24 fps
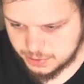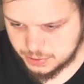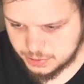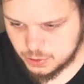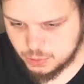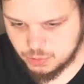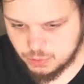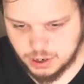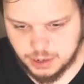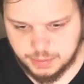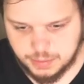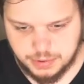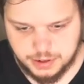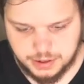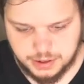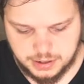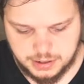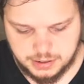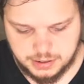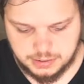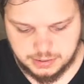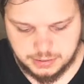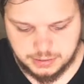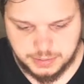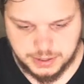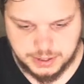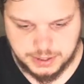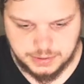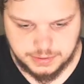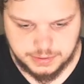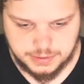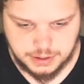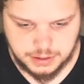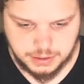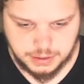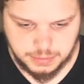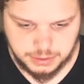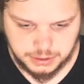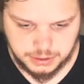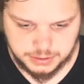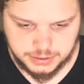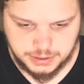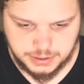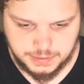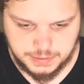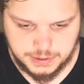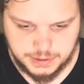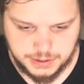cooperated a little better than our
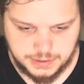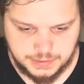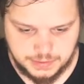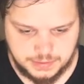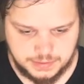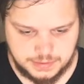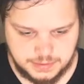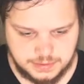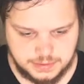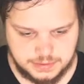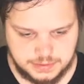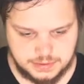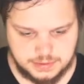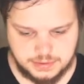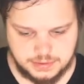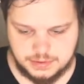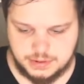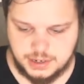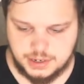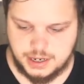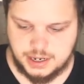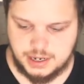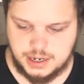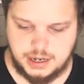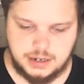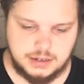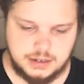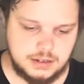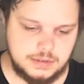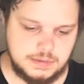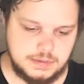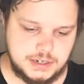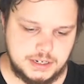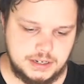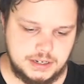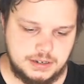blurry one. Yay, another one